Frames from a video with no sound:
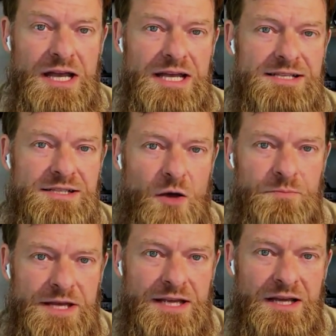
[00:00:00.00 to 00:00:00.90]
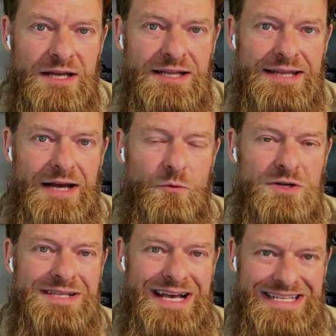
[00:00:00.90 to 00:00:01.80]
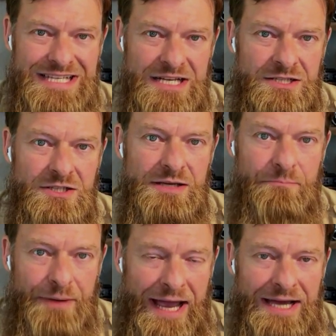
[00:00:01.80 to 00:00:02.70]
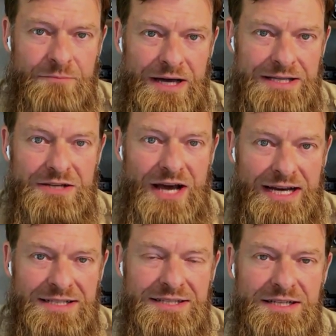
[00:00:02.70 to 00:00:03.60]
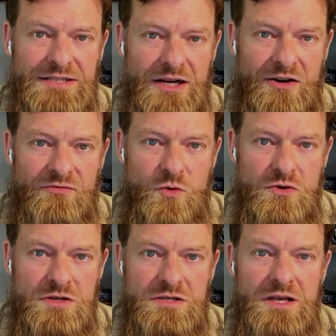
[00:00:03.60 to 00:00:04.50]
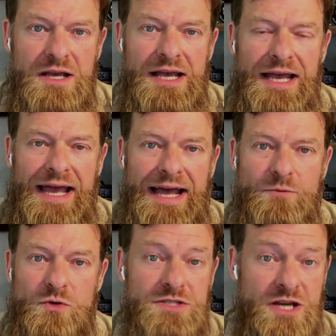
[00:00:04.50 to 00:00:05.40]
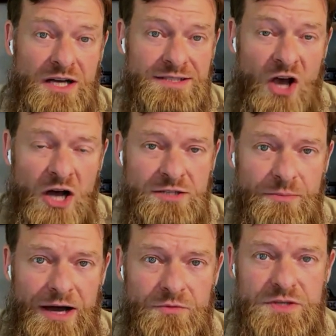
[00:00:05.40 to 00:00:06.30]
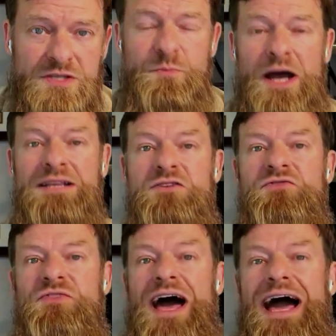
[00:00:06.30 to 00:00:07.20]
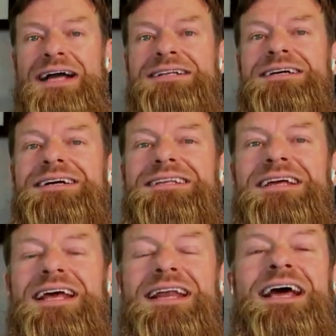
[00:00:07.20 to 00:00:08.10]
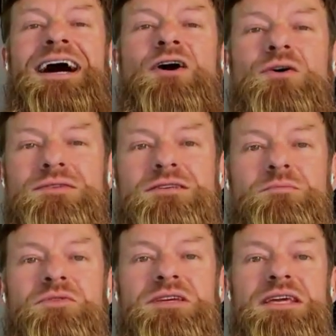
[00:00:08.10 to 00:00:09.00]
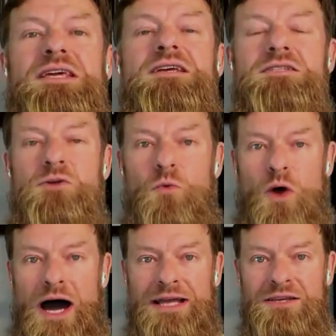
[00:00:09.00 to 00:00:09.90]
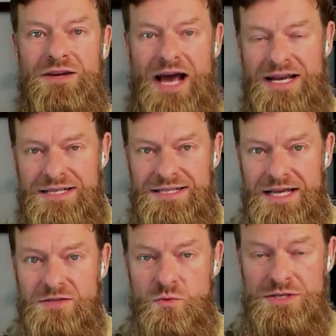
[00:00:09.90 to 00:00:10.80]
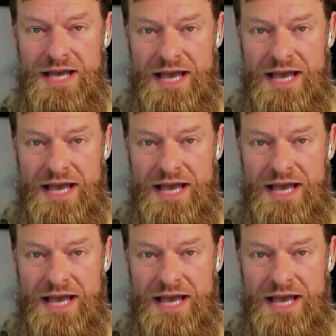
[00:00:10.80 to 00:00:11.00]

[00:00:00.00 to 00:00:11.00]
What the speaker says: is something that was essentially banned by the United States Air Force and was not talked about, despite the fact that it held some of the keys to why the United States was